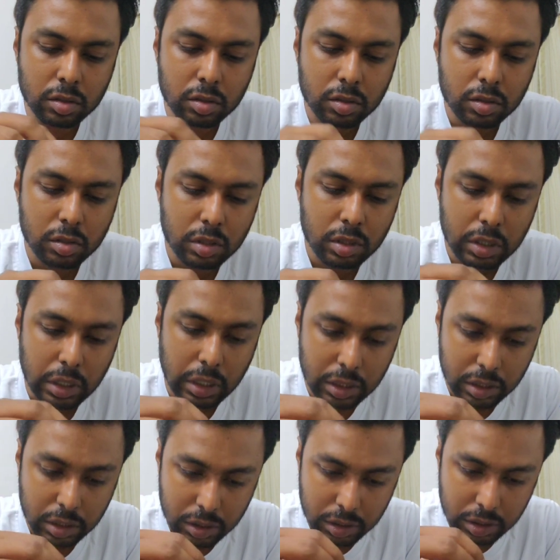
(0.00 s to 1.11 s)
It's actually
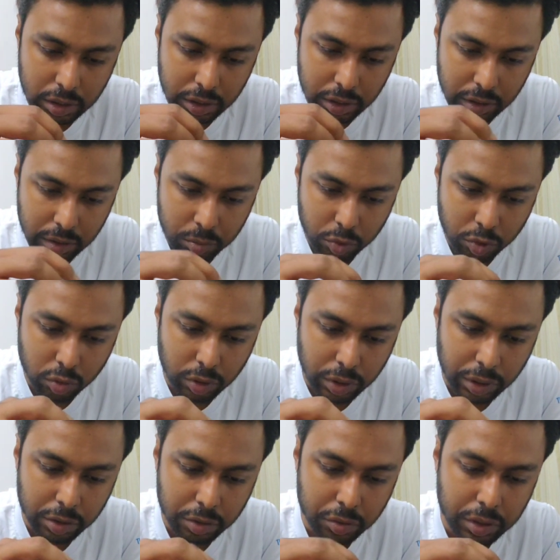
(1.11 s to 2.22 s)
sitting in the, okay,
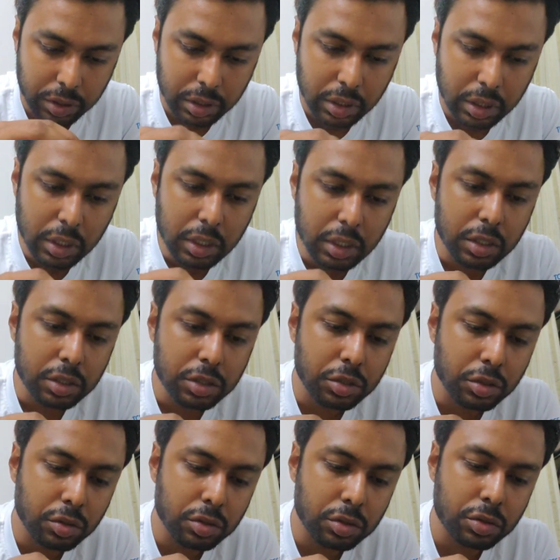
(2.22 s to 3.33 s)
okay. So,
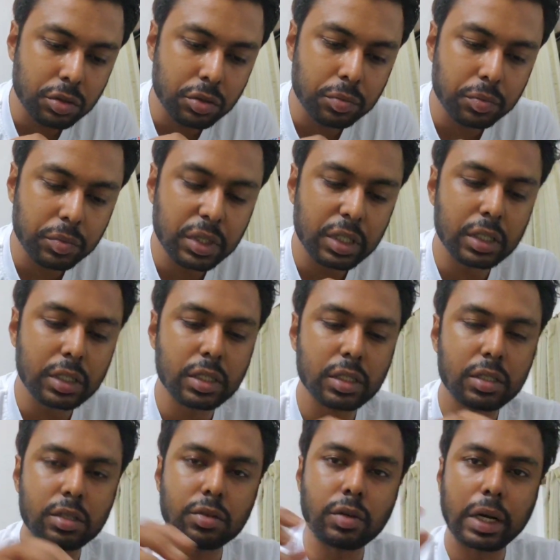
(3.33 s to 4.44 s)
so this is the
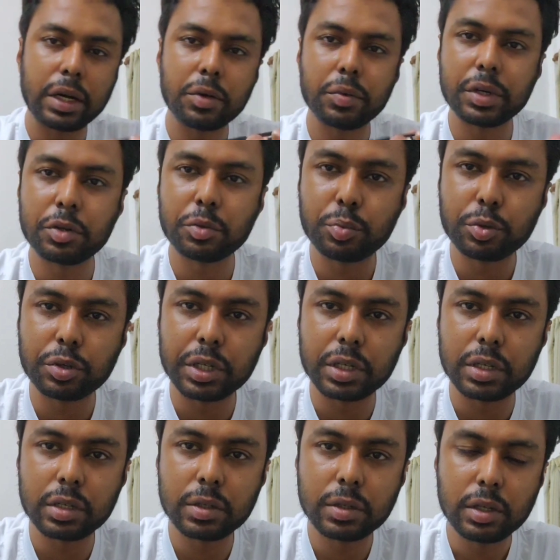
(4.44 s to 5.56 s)
right way to put it.
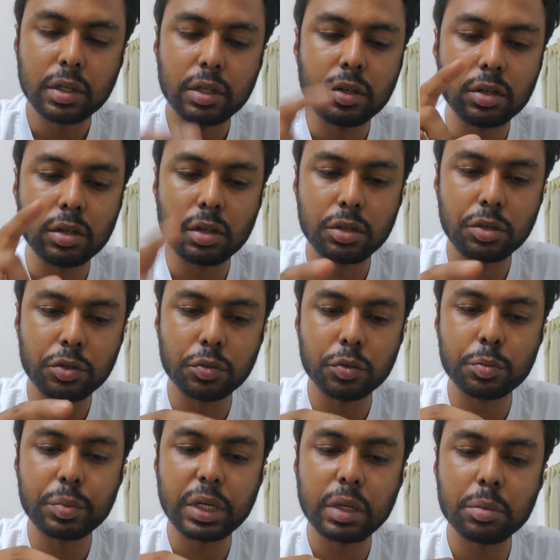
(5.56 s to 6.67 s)
You would be
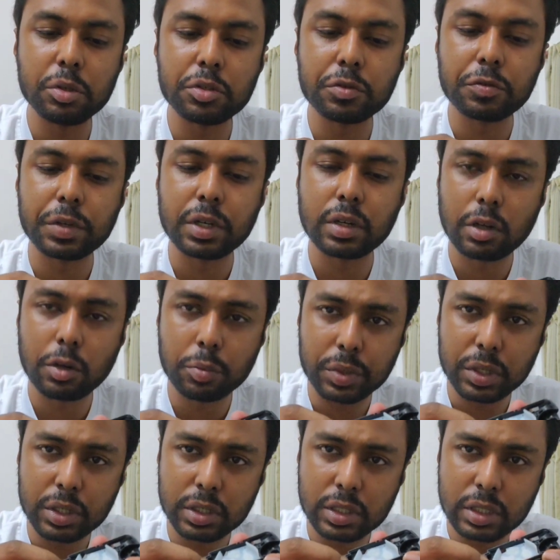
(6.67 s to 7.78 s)
able to figure out because
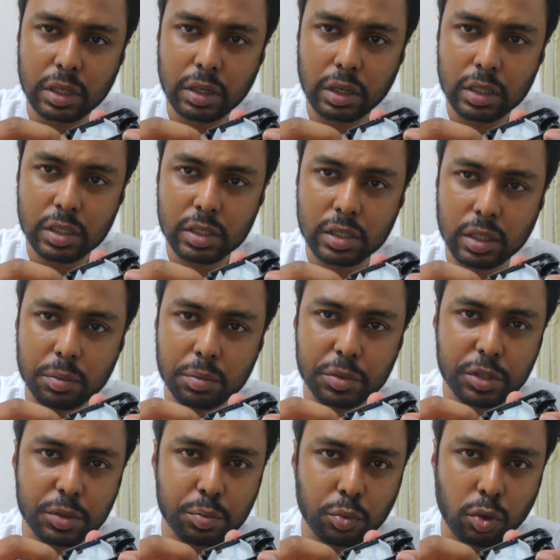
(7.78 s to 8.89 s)
there are some
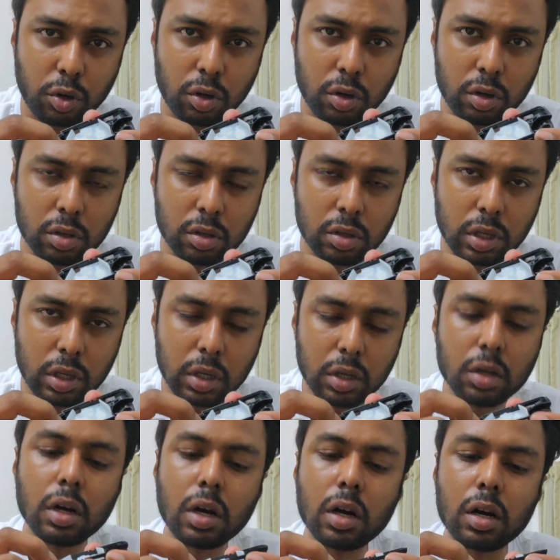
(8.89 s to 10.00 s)
small
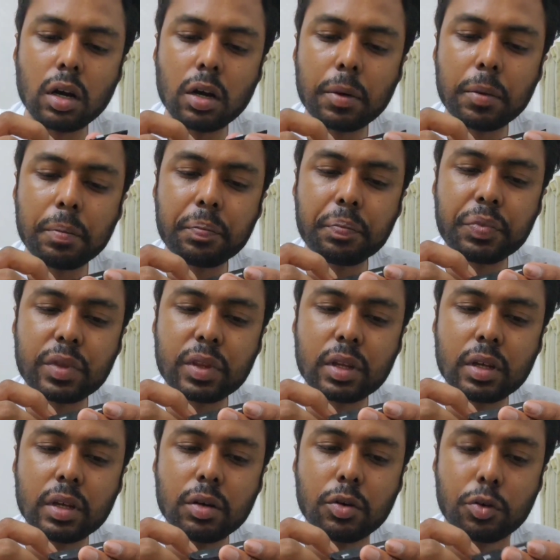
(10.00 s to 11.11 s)
um,
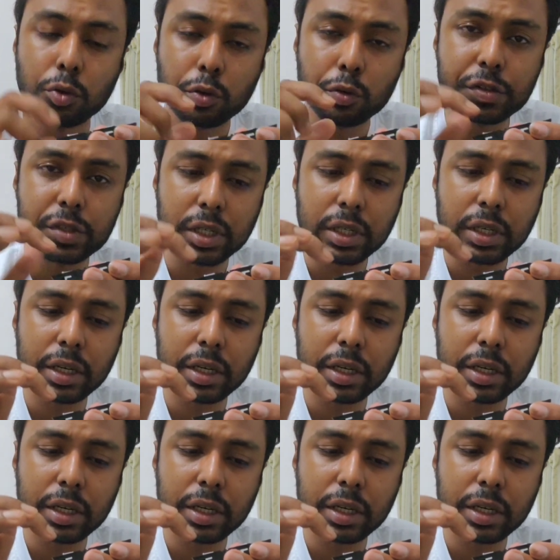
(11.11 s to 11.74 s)
grooves in it.